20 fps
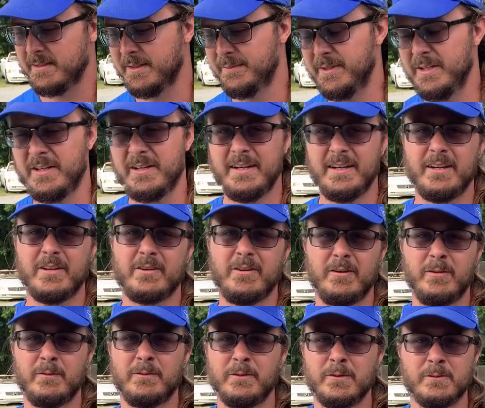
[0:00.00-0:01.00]
I mean, you can get a
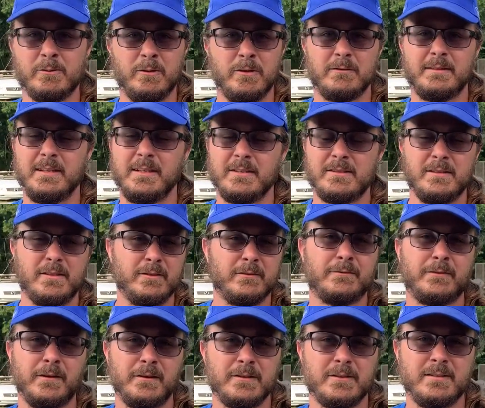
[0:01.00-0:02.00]
car for $12,000 on the
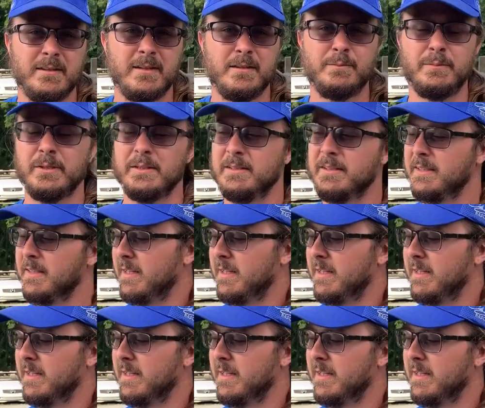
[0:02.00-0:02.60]
first day, but